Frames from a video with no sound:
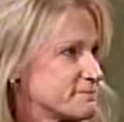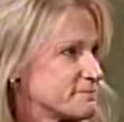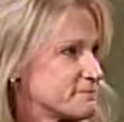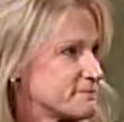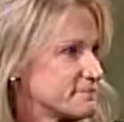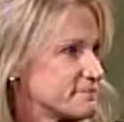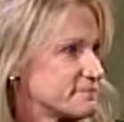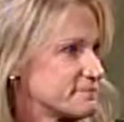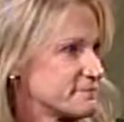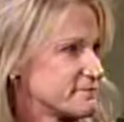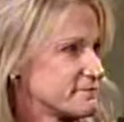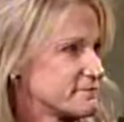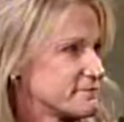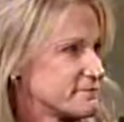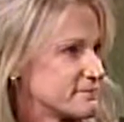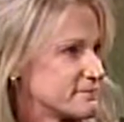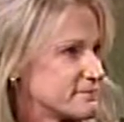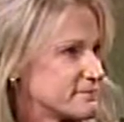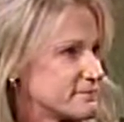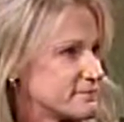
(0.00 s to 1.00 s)

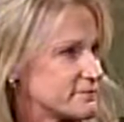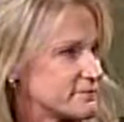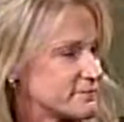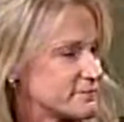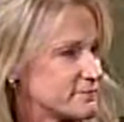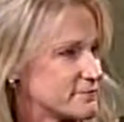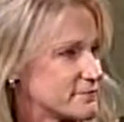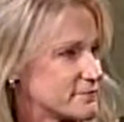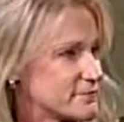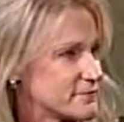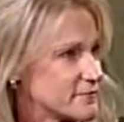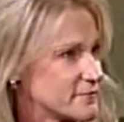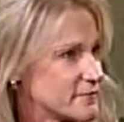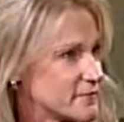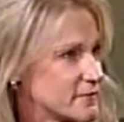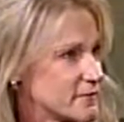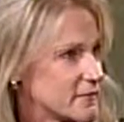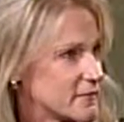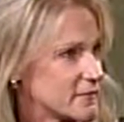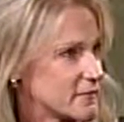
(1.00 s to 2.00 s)

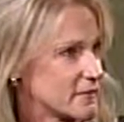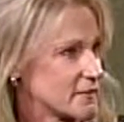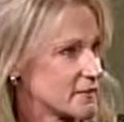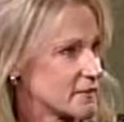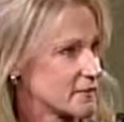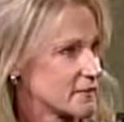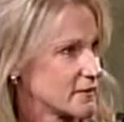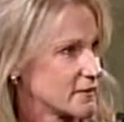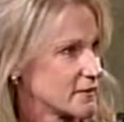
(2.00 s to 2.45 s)
This person isn't speaking.